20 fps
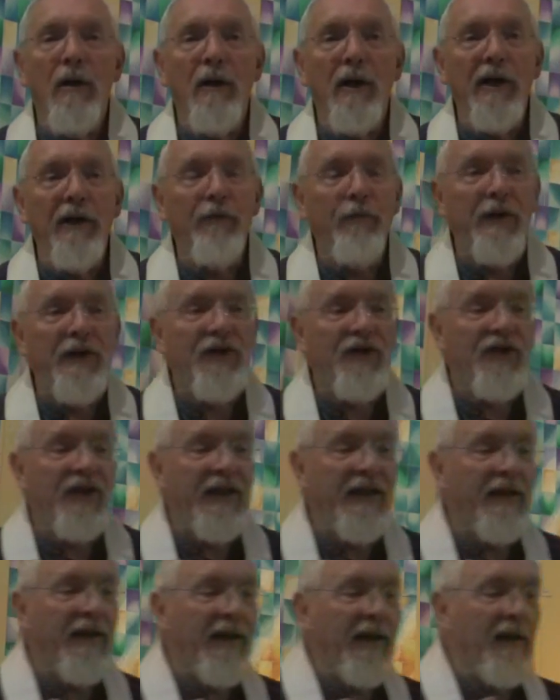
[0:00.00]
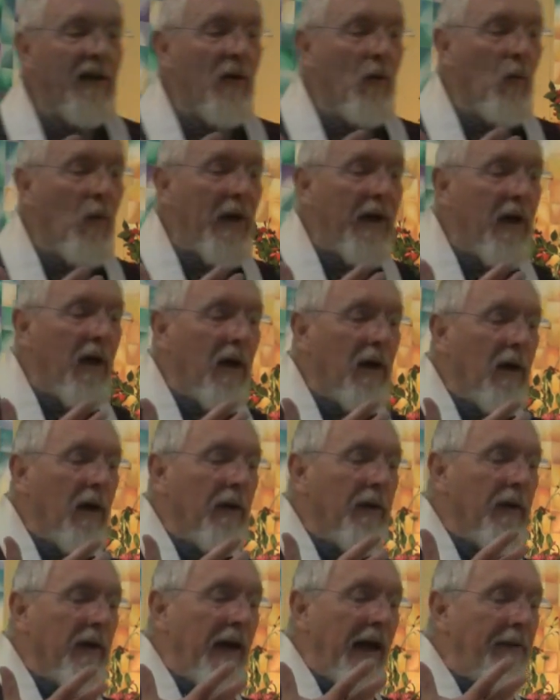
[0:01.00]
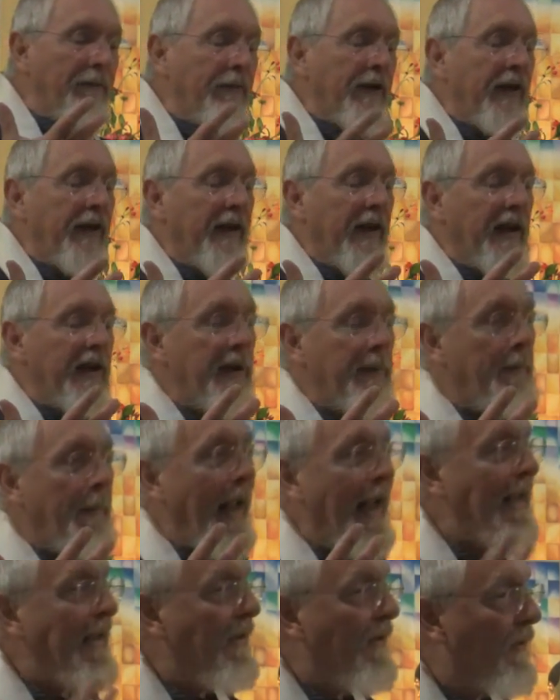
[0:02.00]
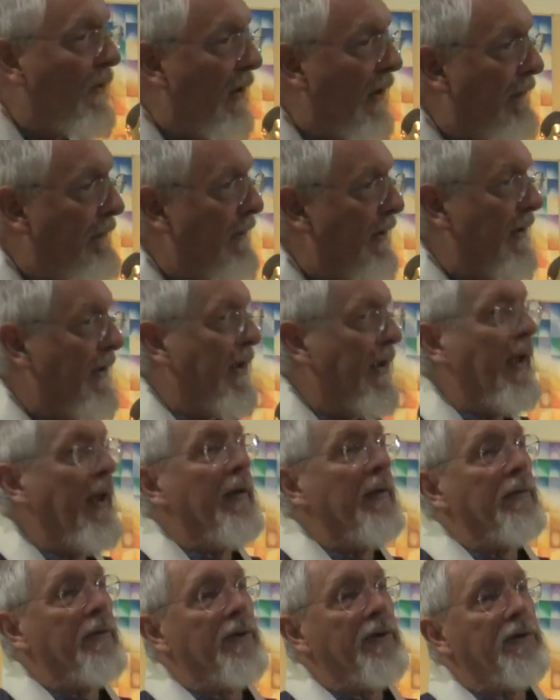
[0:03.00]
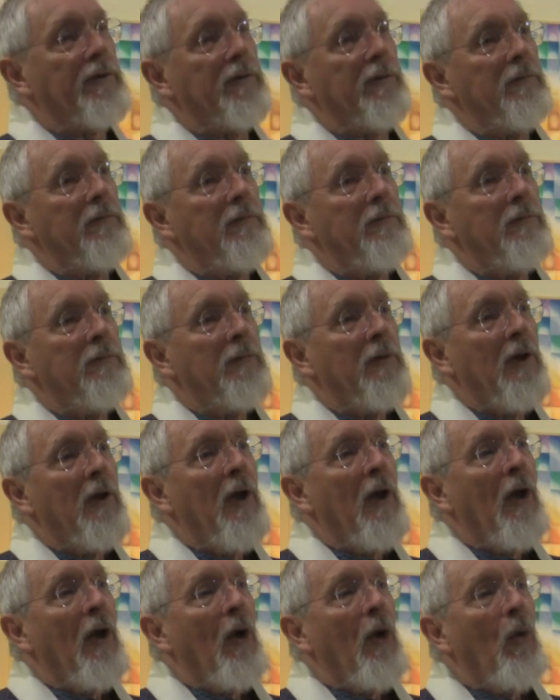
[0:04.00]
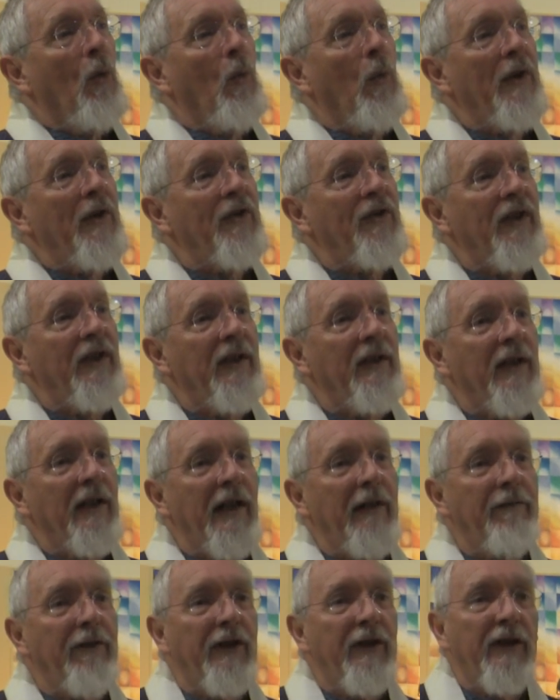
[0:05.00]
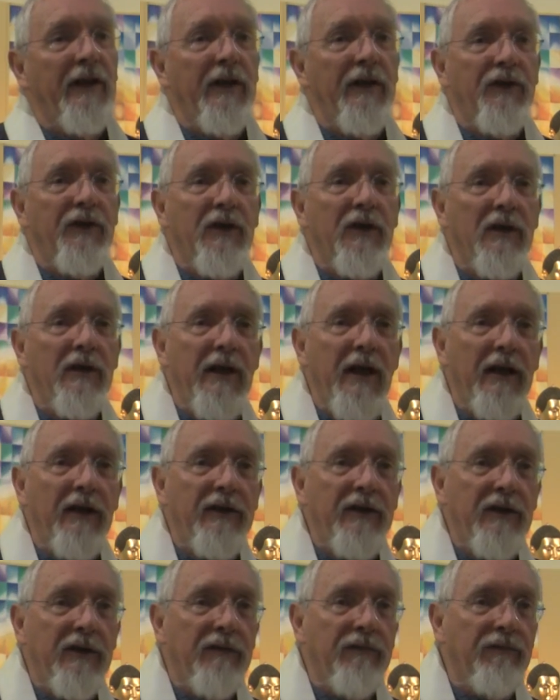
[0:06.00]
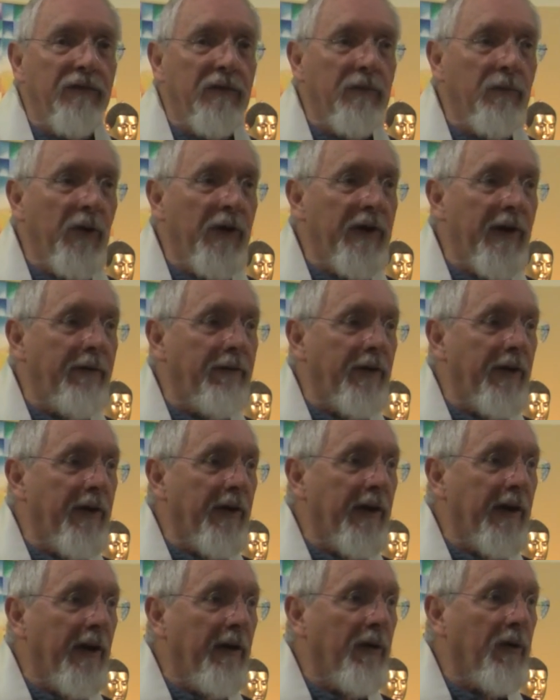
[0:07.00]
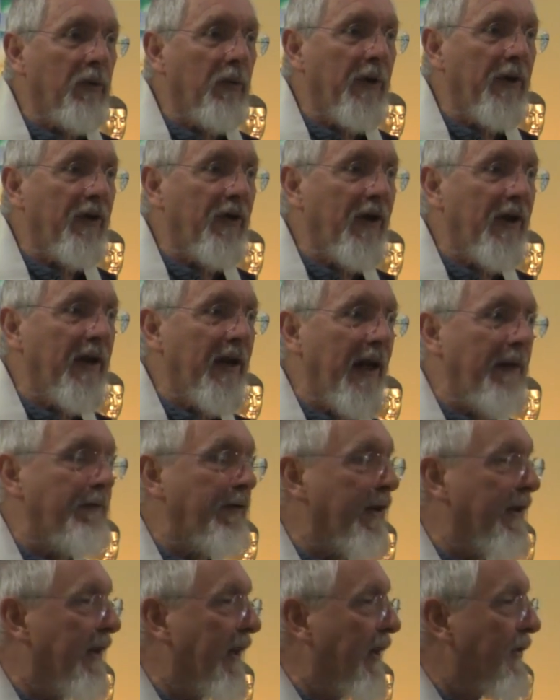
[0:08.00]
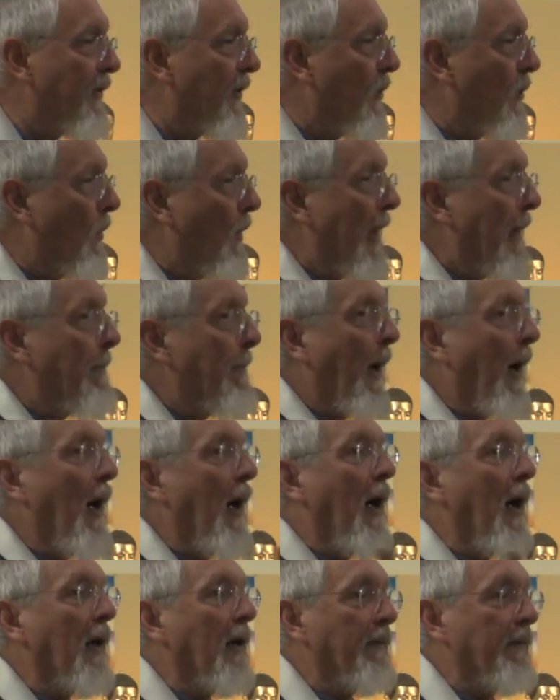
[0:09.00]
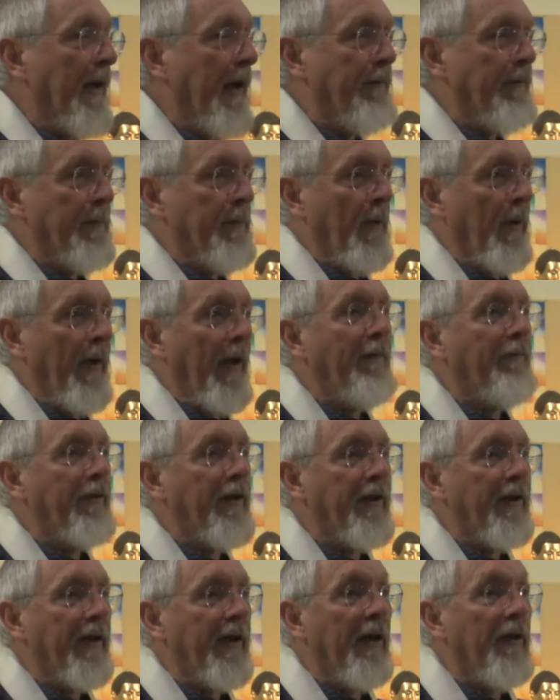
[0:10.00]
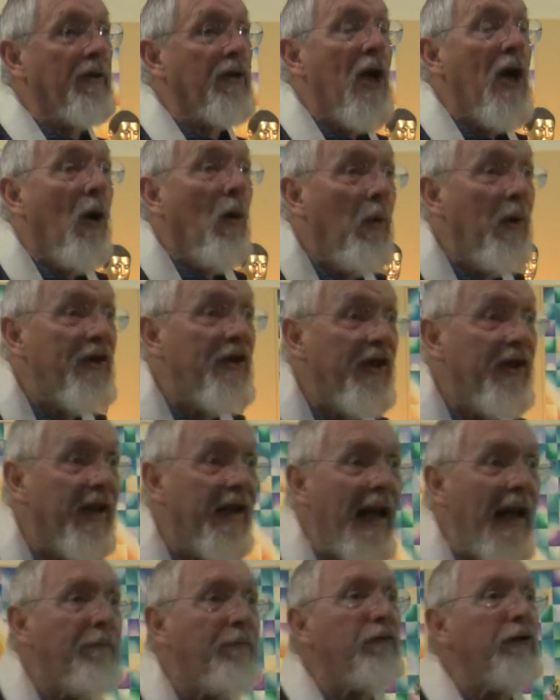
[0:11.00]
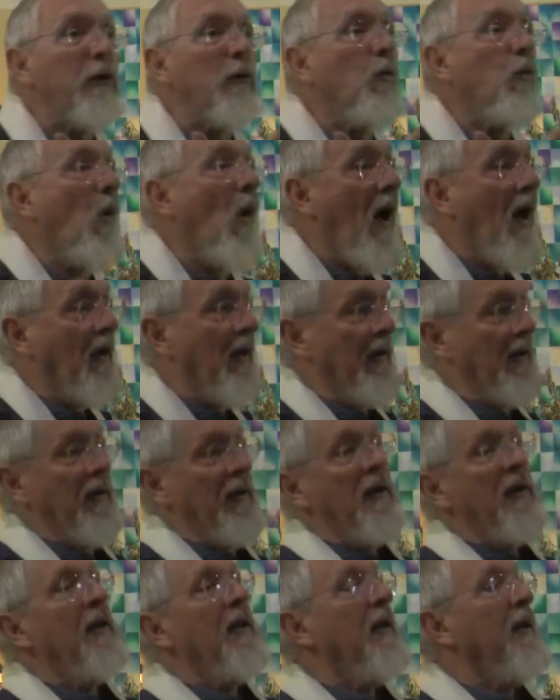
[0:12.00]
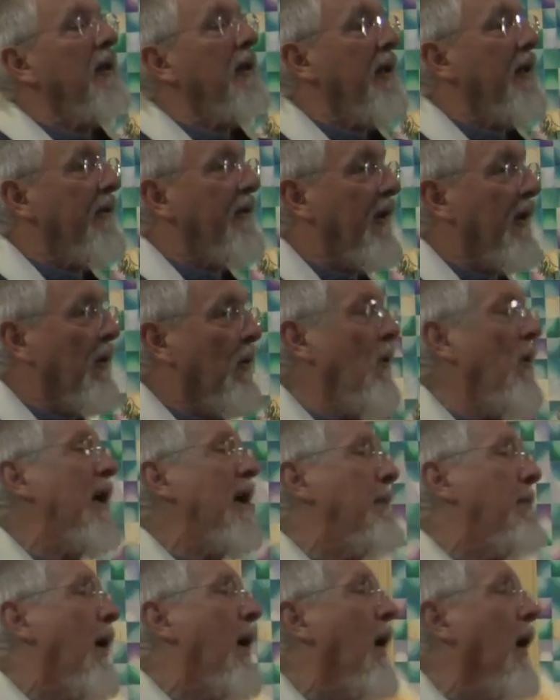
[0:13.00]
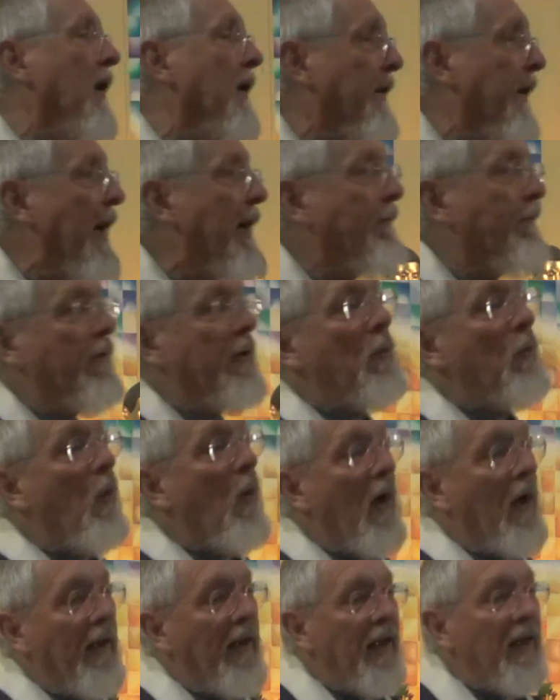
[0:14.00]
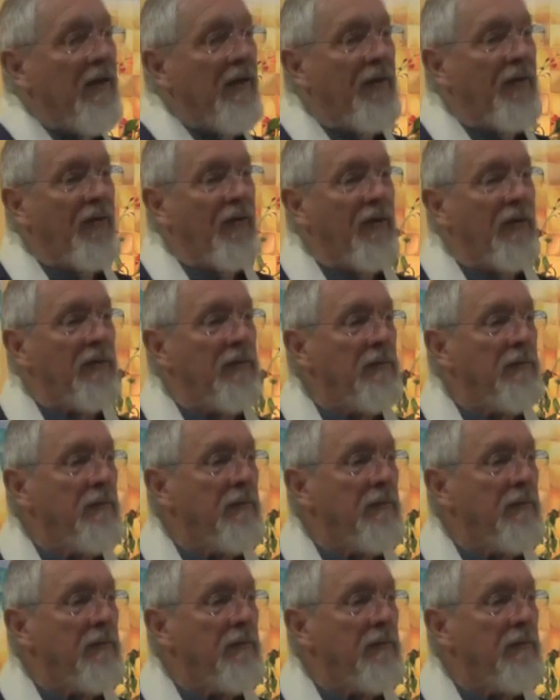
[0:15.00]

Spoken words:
if we see that that everything depends on everything else, we see that everything is connected with everything else. We see that everything is in a way part of everything else. We see that everyone is in a way part of everyone else.